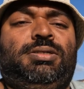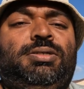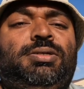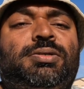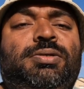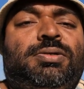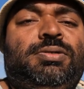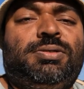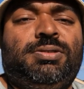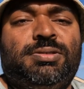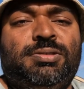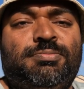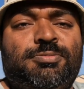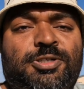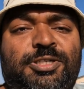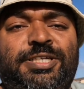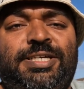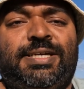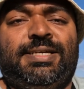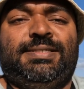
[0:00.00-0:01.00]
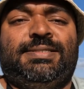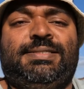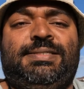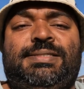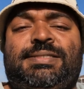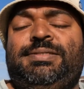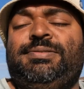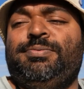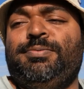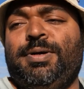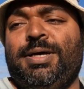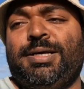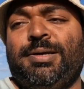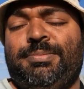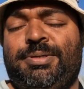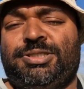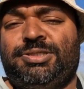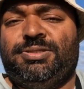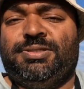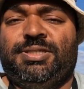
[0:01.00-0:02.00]
Good morning, guys. Welcome
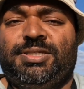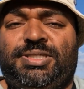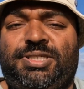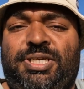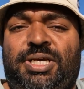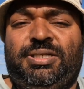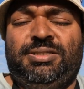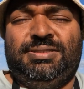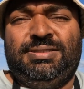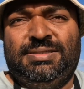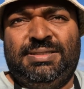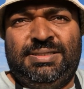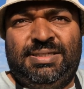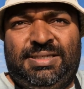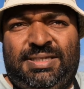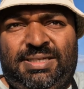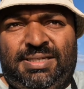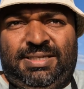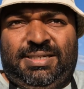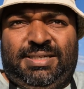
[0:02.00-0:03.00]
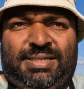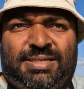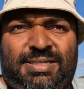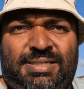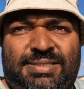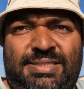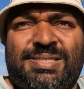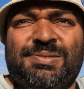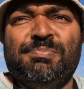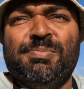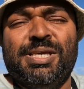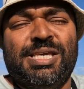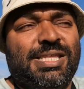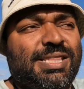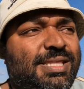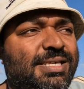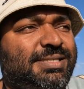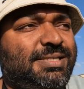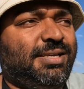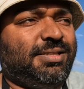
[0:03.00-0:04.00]
back to the channel. It's me,
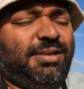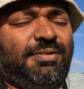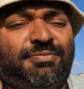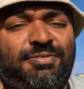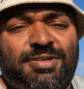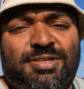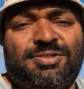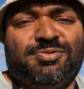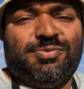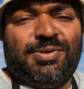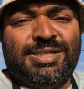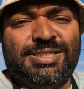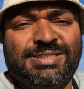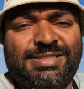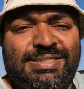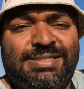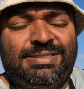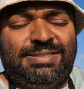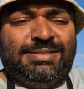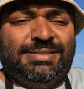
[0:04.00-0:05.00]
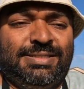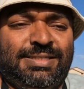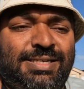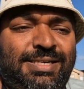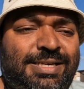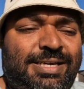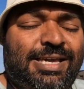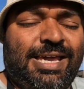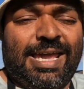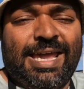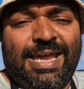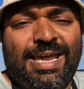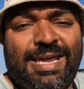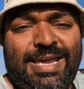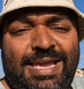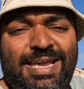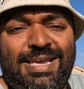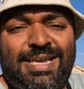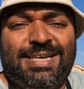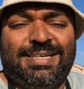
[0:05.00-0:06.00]
the South African Wanderer,
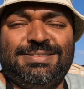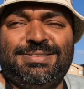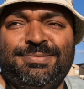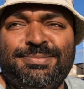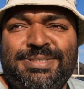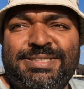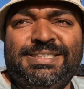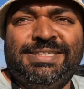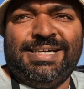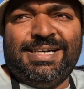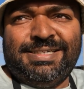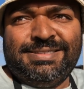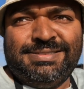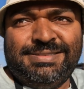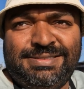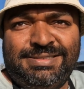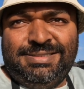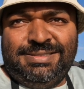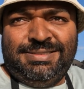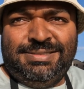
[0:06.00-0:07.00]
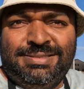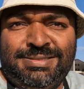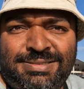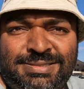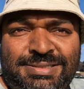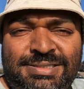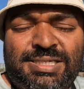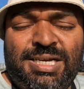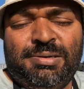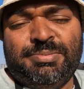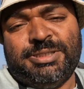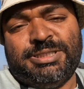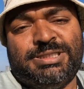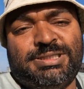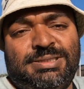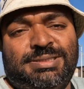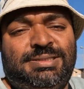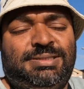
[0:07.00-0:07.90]
and we are in Durban.